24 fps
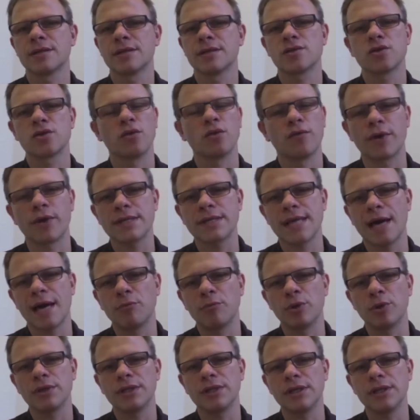So for
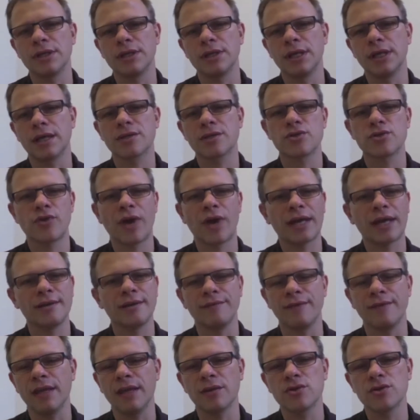example, the
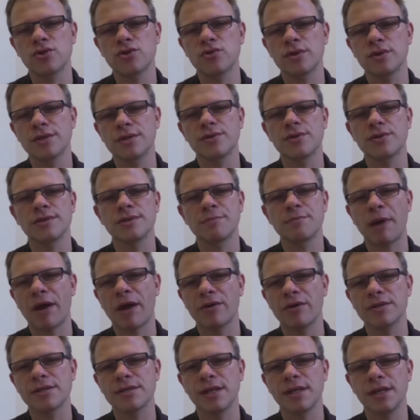Extractive Industries
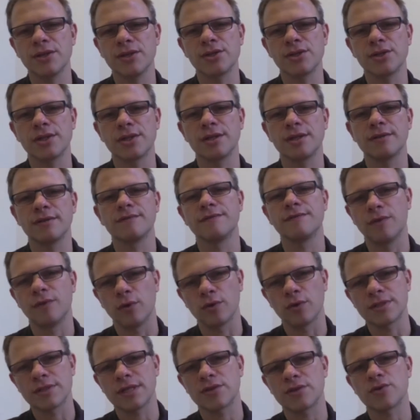Transparency Initiative
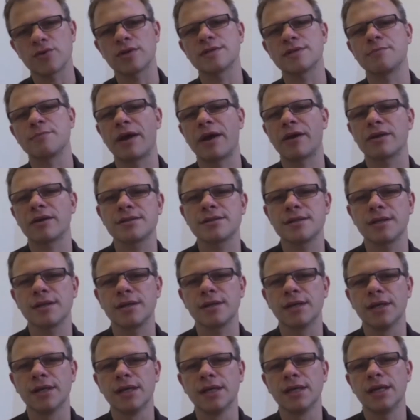looks at
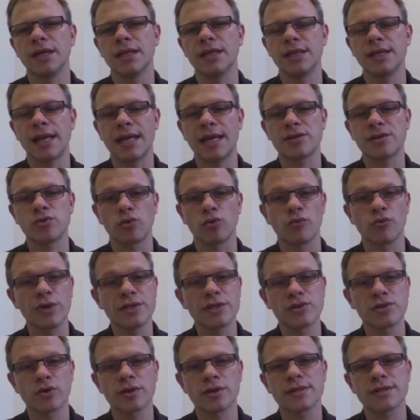transparency in the natural
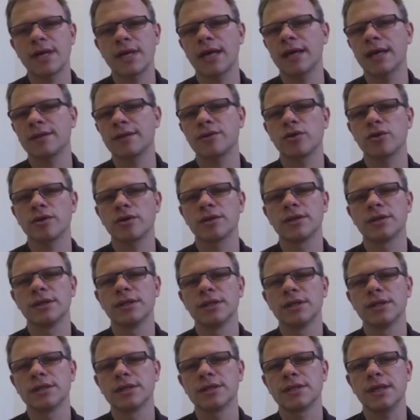resource sector.
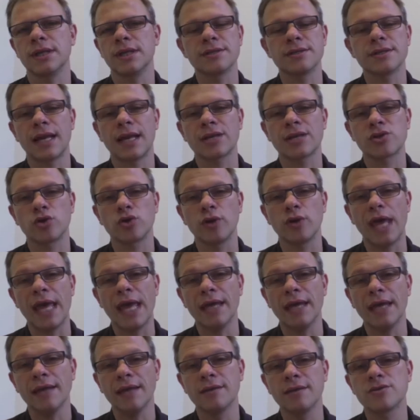The International
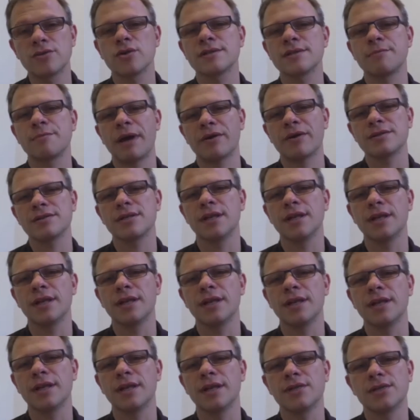Aid Transparency
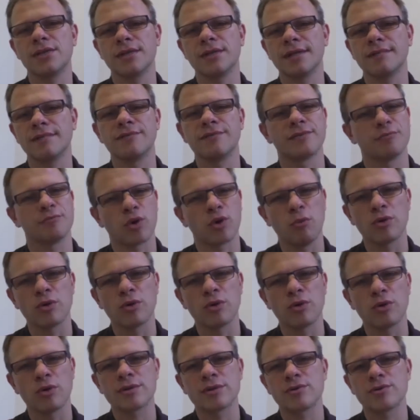Initiative
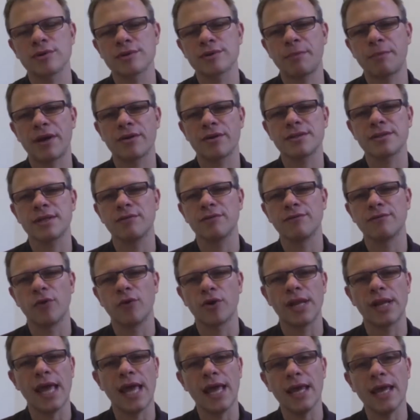promotes transparency in
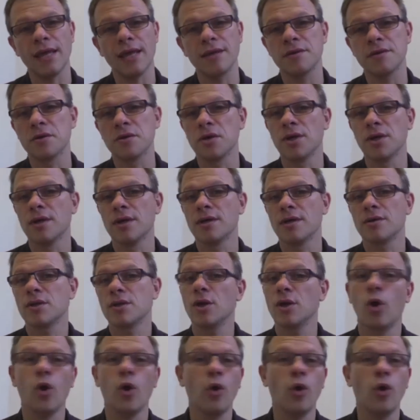foreign aid. The